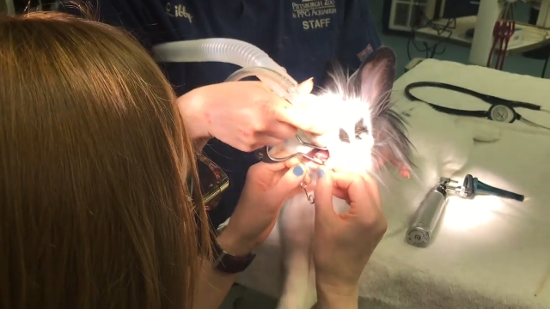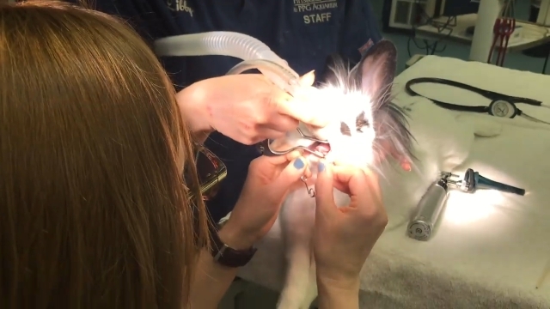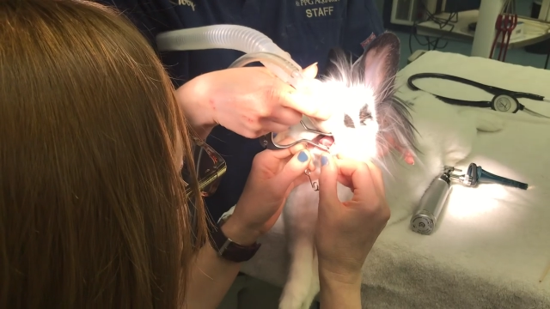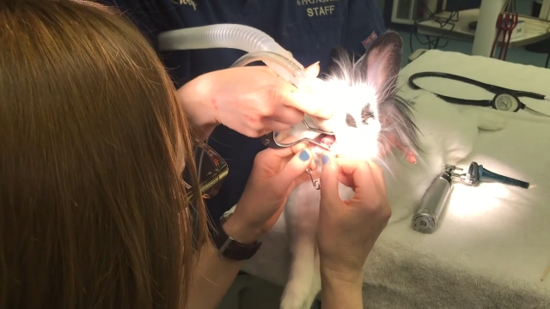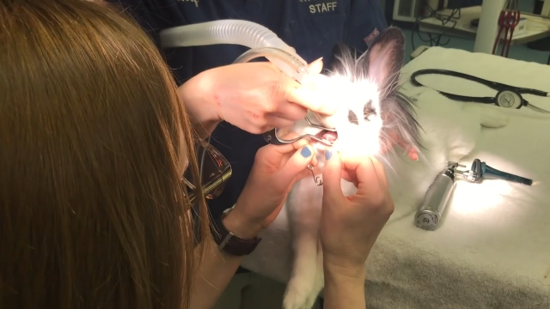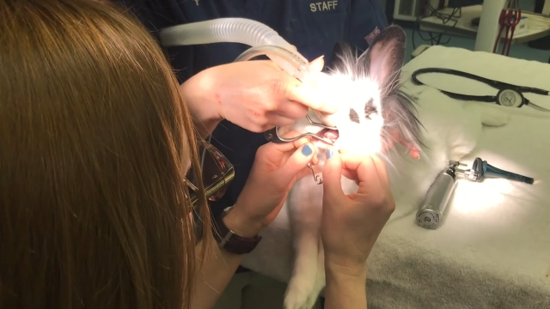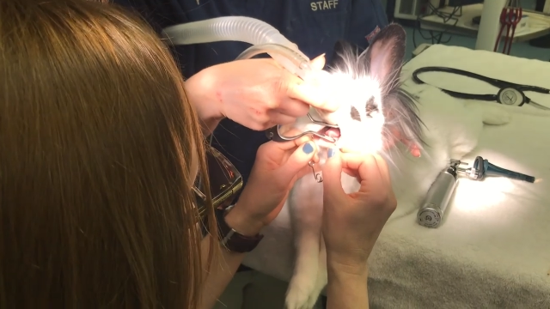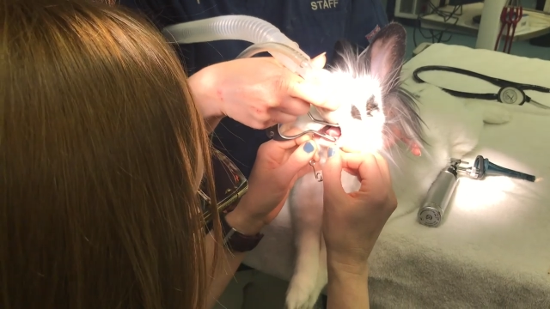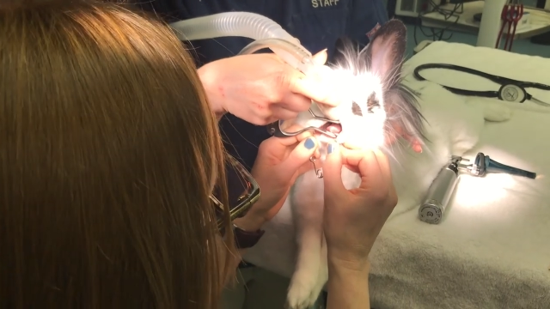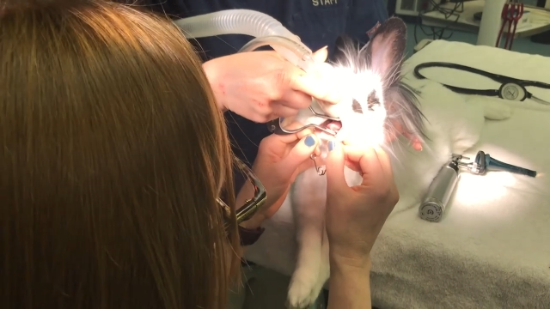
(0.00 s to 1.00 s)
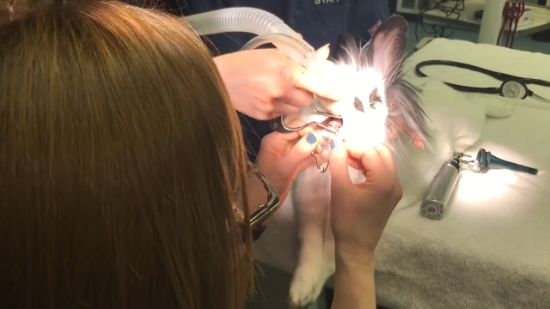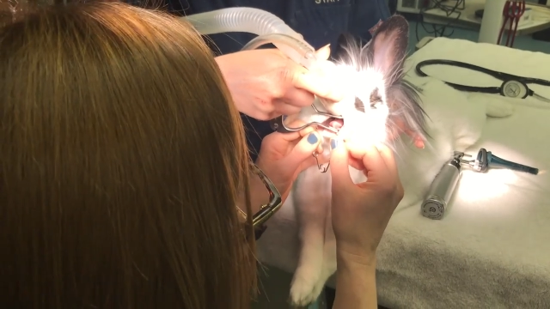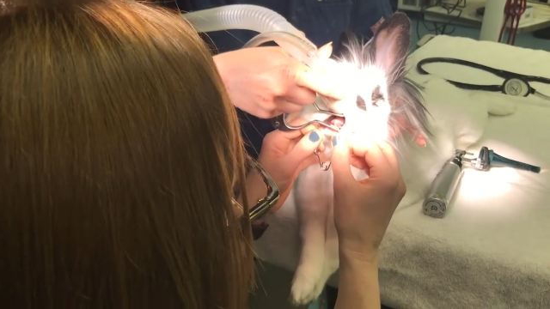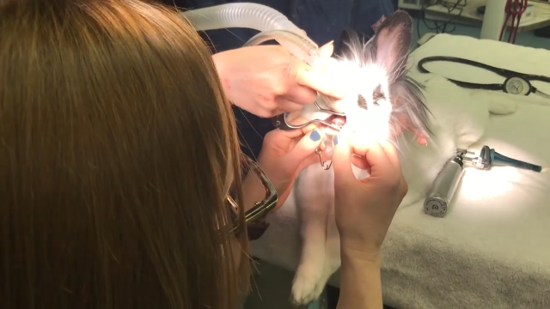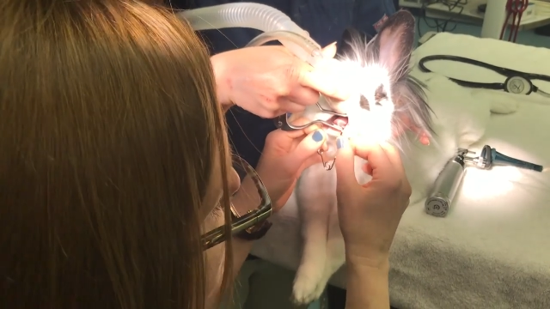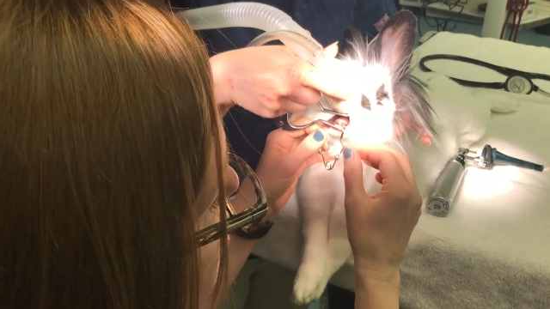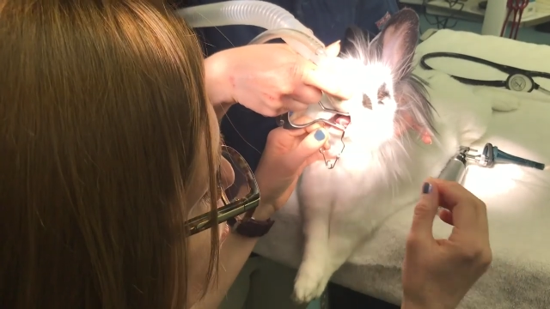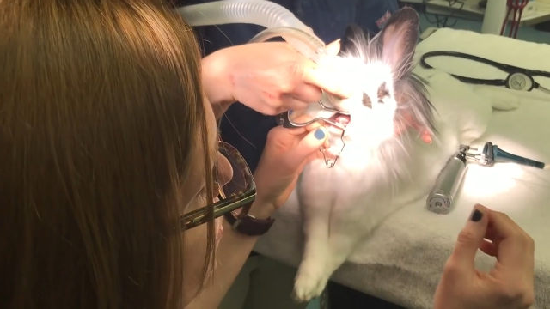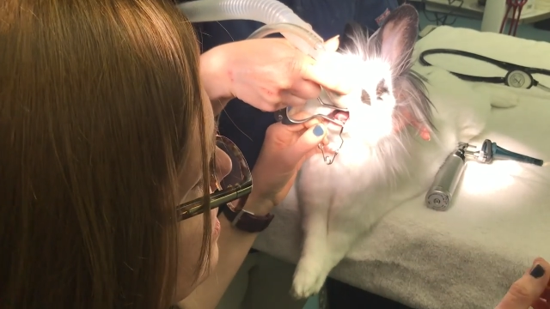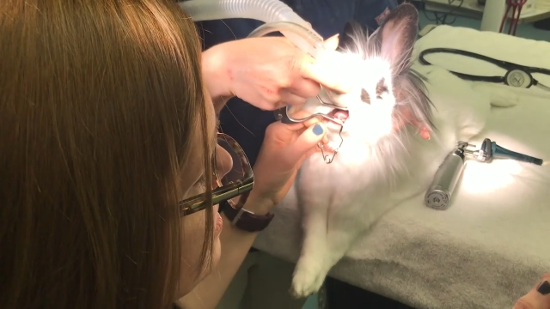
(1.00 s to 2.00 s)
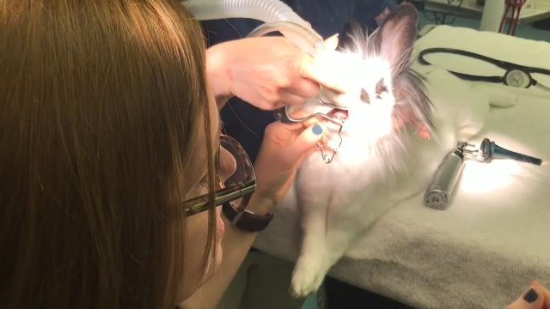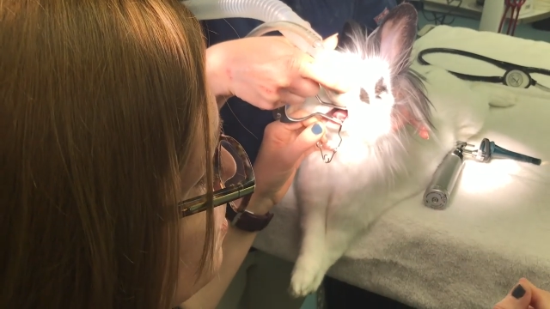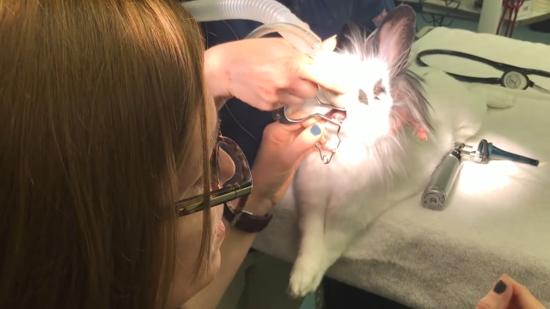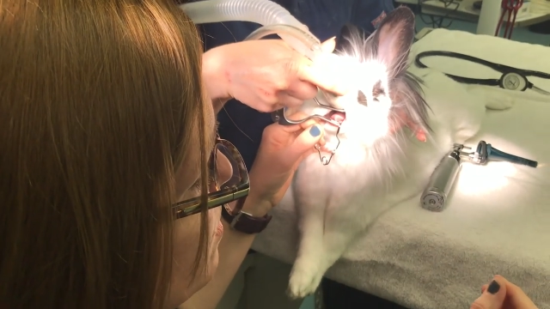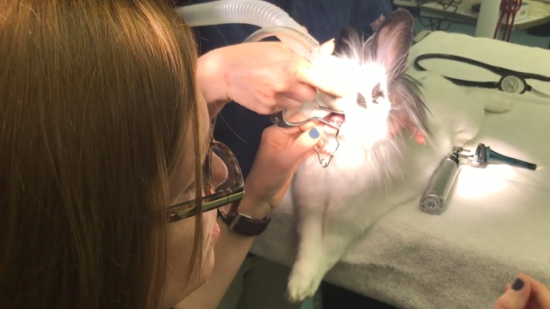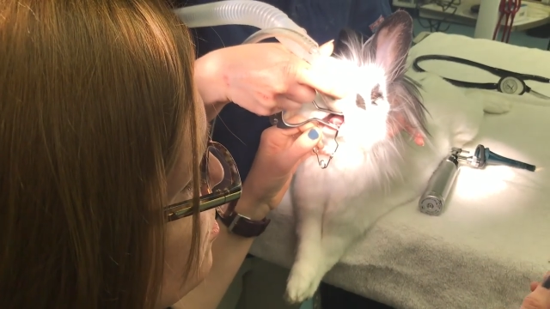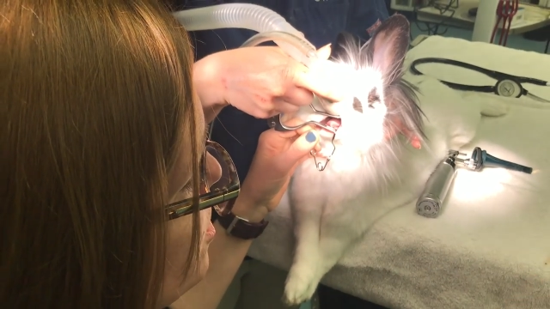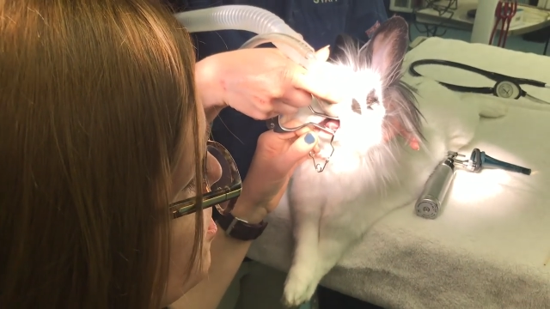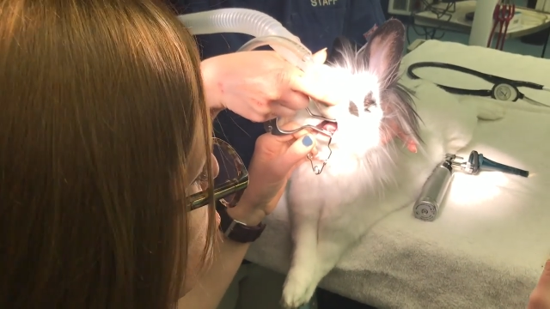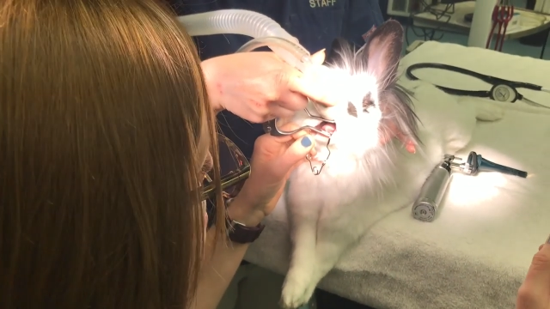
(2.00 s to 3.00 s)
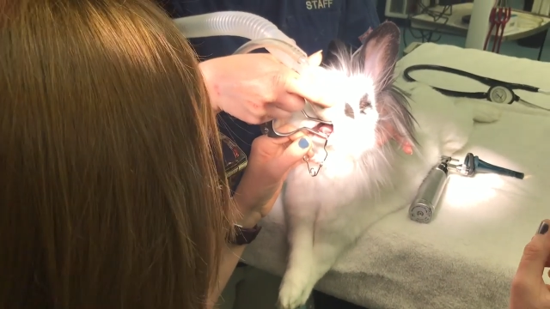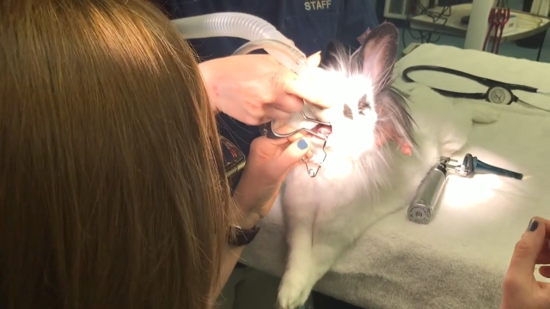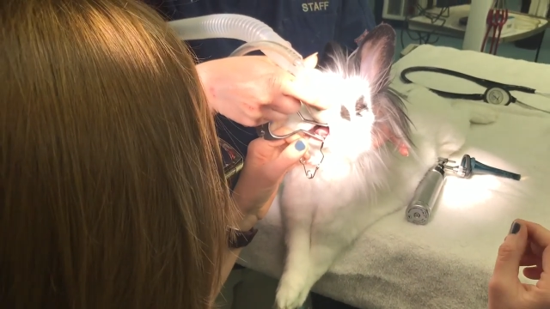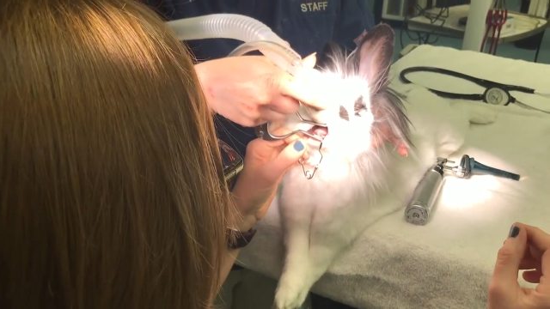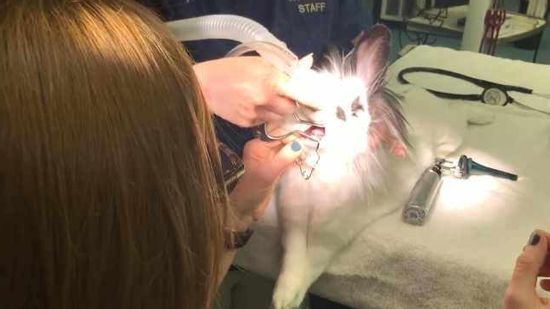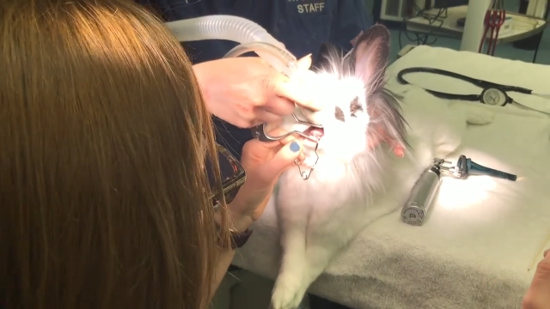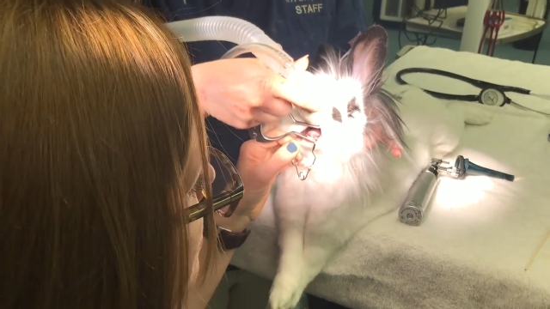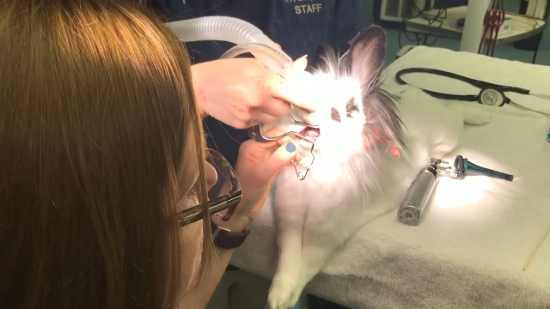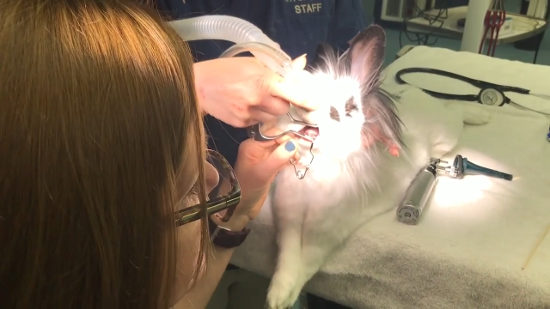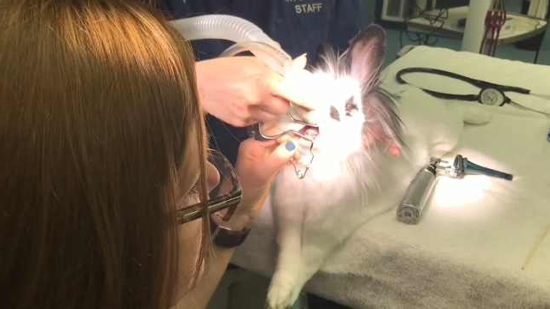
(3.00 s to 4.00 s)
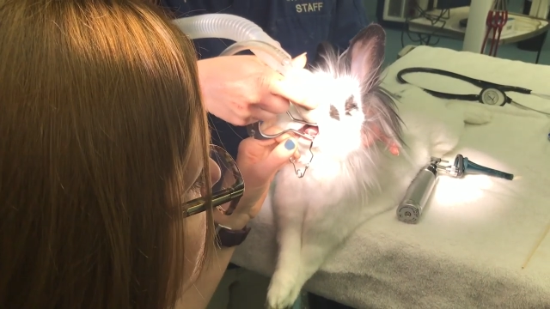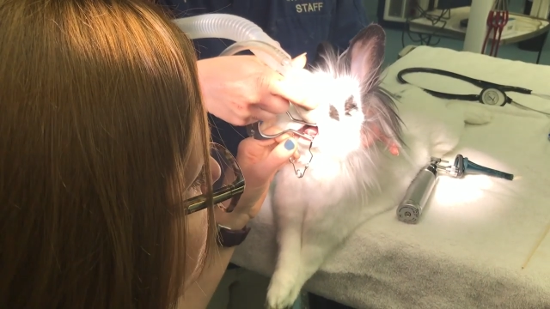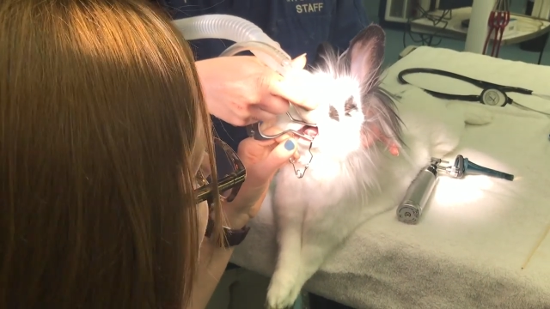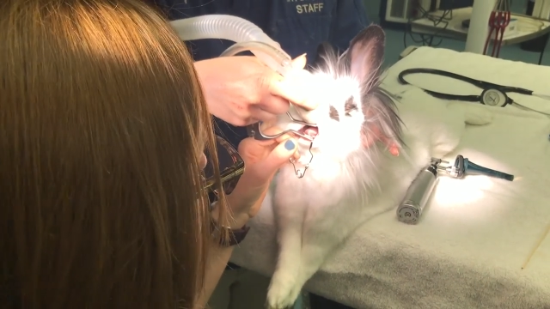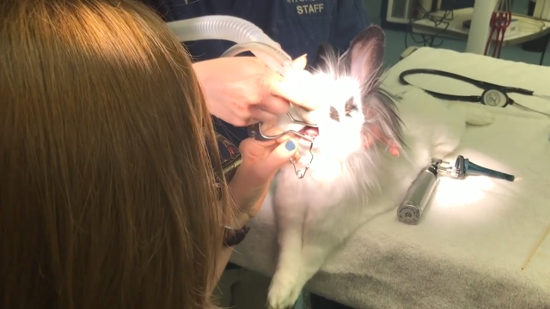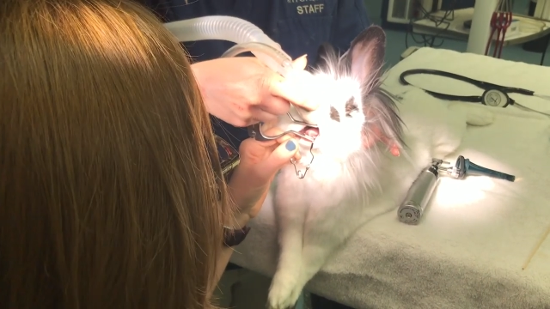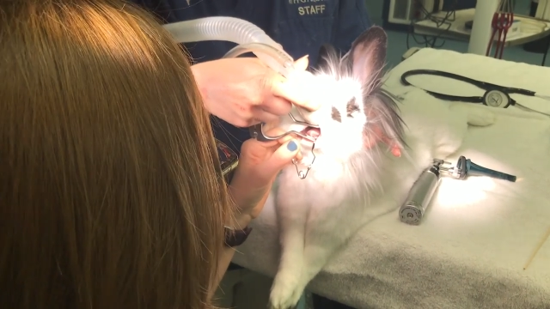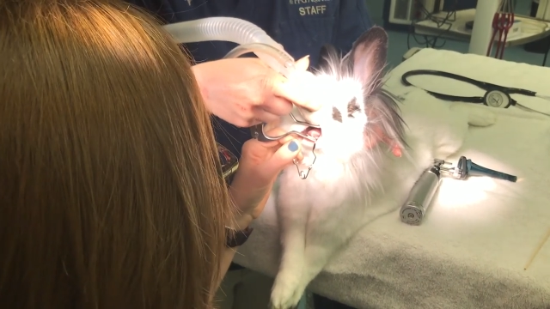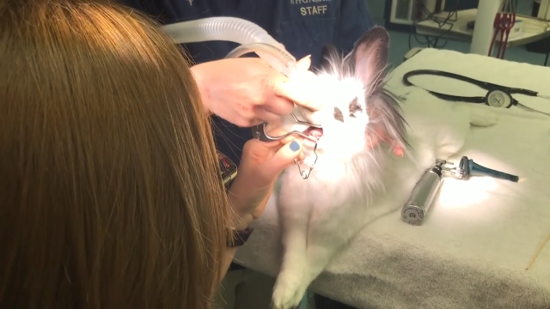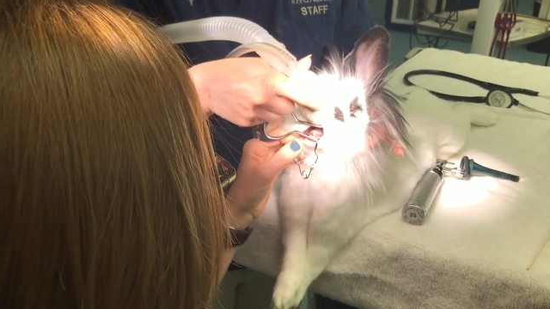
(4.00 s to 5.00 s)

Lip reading: [unreadable: no face in view]